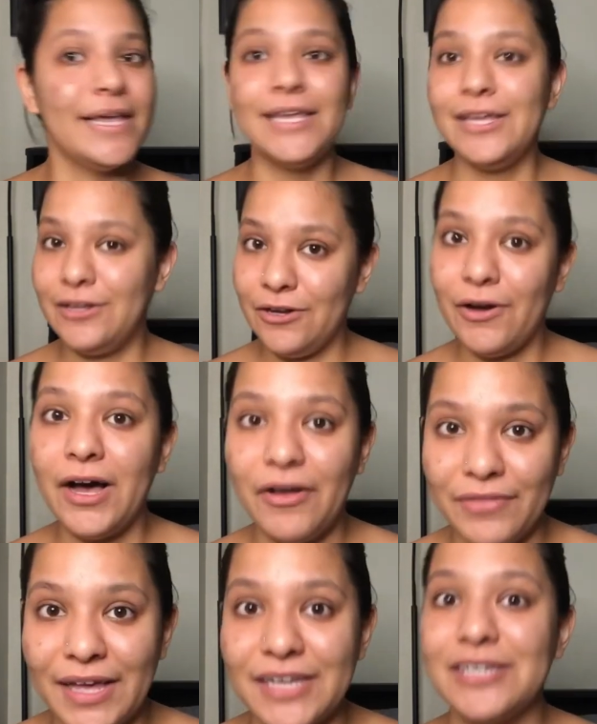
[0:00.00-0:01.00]
you know how
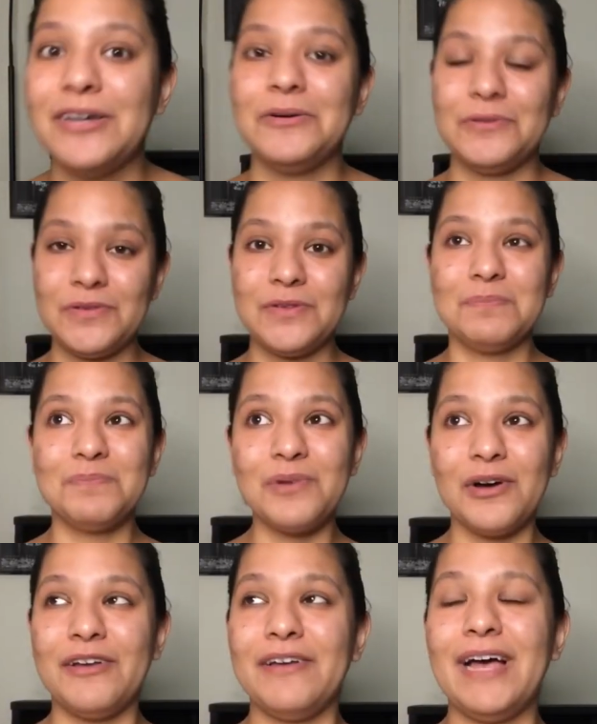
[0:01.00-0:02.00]
that goes.
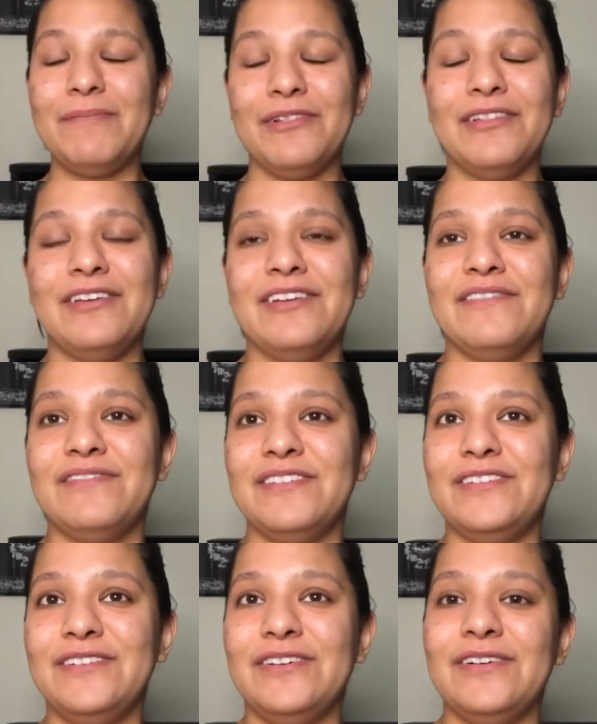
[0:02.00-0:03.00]
But I believe
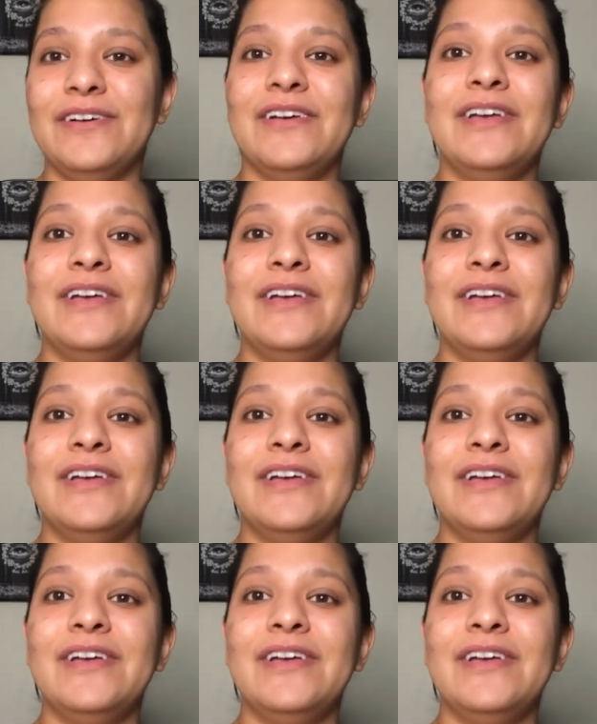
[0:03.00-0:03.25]
it, you know,